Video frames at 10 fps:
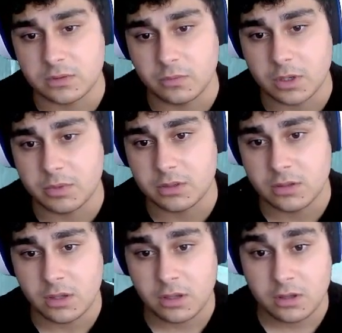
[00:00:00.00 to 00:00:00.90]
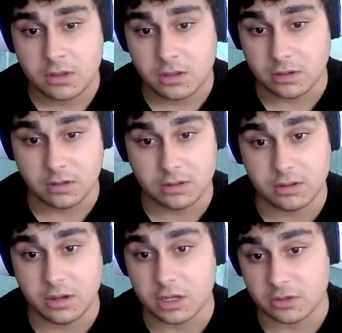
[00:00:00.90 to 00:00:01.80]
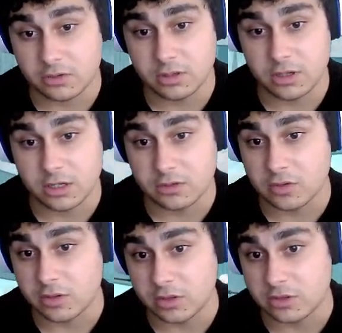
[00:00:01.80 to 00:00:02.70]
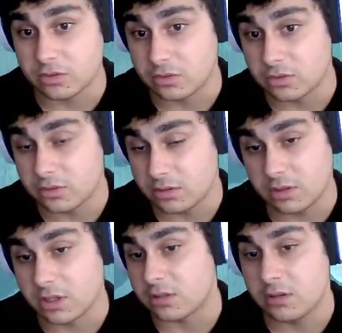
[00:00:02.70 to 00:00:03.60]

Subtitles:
weapon? I really think you're good. Like,